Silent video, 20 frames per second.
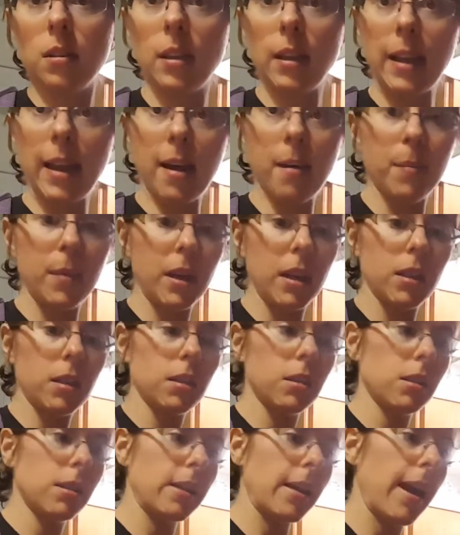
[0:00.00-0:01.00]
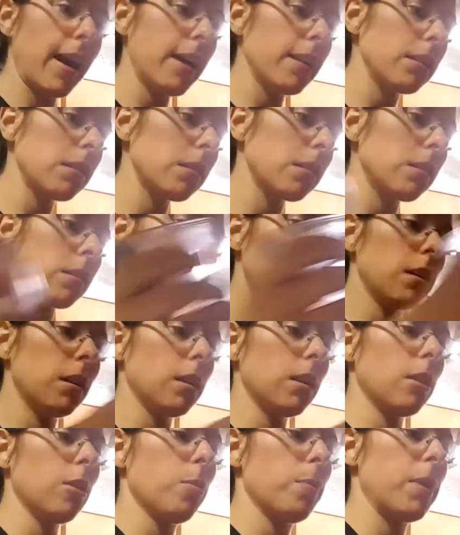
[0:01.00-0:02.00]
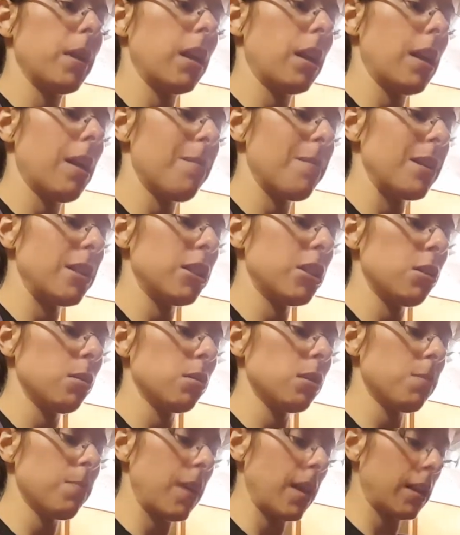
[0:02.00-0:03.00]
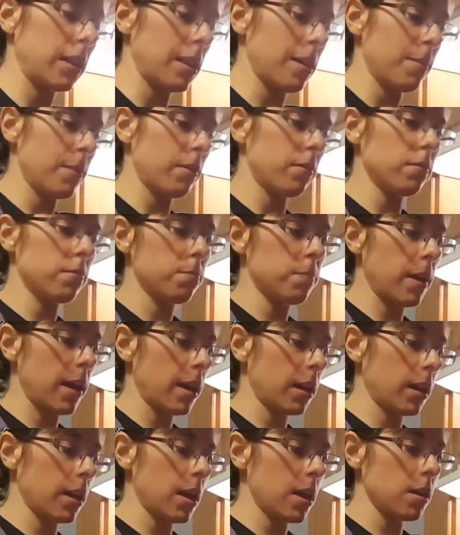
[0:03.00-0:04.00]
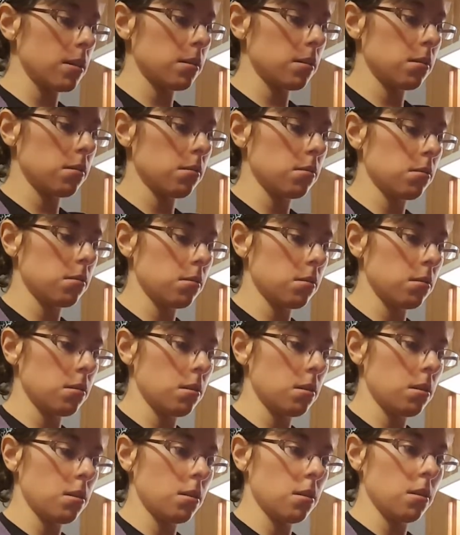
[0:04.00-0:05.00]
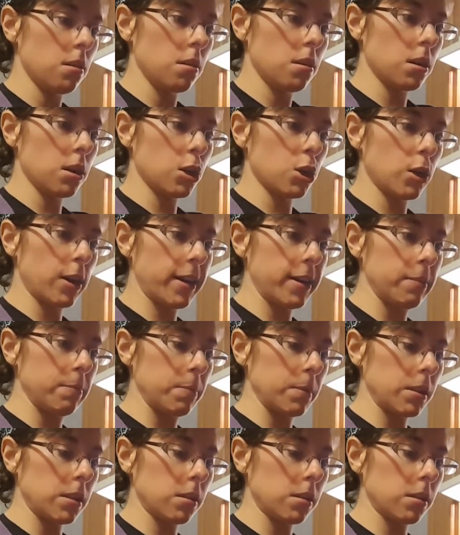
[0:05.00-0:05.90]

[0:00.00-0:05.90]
lemon zest and a little bit of lemon juice. Make lemon pancakes, right?